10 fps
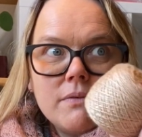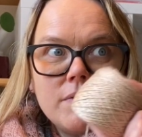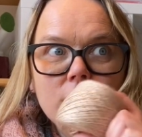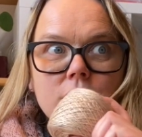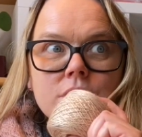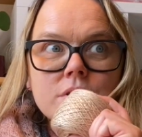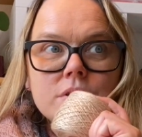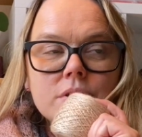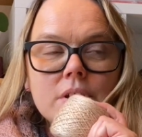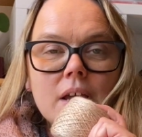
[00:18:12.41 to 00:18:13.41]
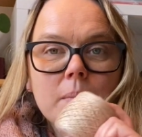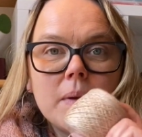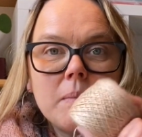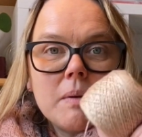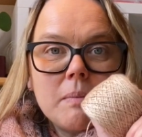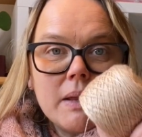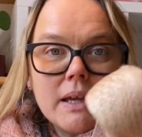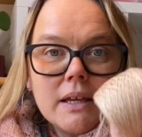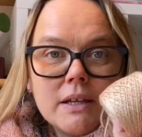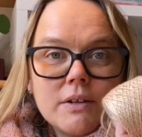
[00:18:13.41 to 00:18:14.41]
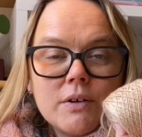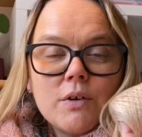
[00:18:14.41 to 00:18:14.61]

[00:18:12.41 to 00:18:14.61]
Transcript: first A Baby Blanket